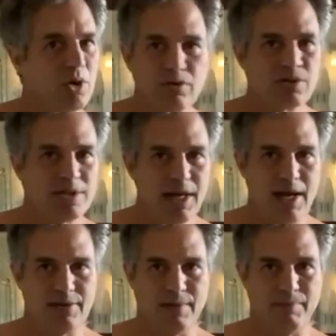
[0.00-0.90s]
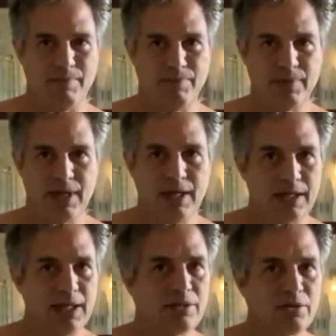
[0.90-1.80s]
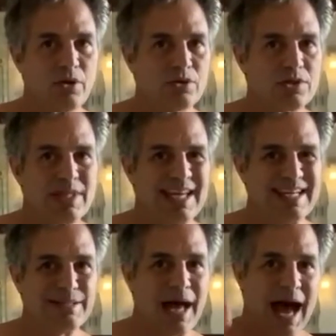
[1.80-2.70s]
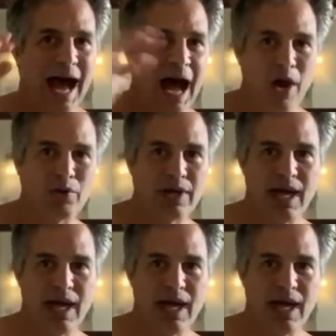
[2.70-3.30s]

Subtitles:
Don't sit on them. Get those things out